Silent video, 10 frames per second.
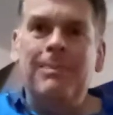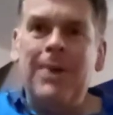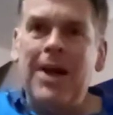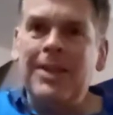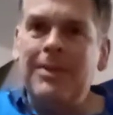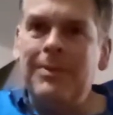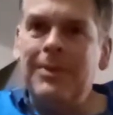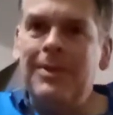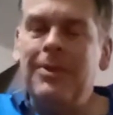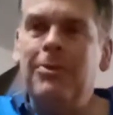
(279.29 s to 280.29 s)
partly
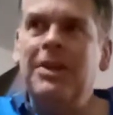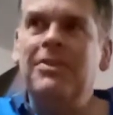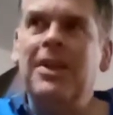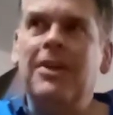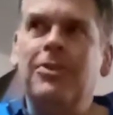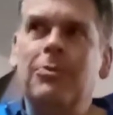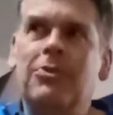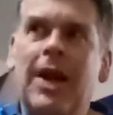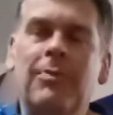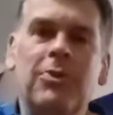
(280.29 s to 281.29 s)
the reason that I
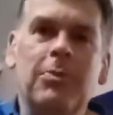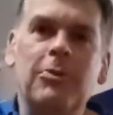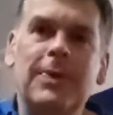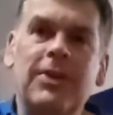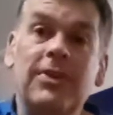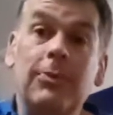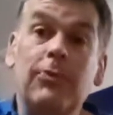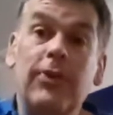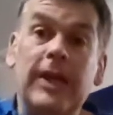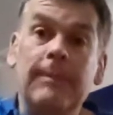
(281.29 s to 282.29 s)
subscribed to it was because it was
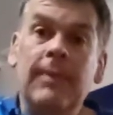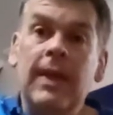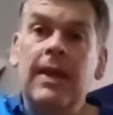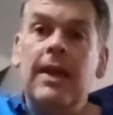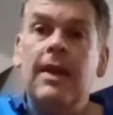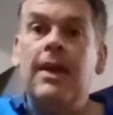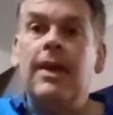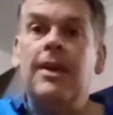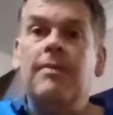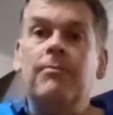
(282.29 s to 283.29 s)
free.
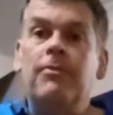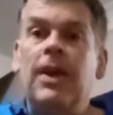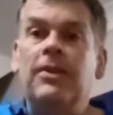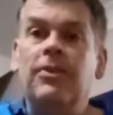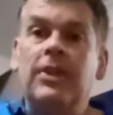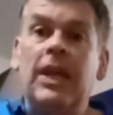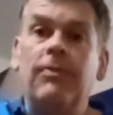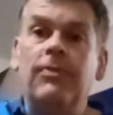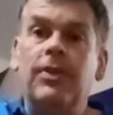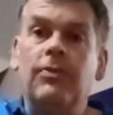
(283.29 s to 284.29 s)
Fender's
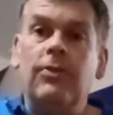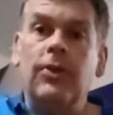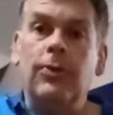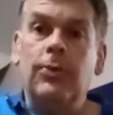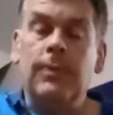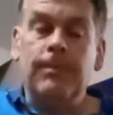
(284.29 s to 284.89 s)
gift to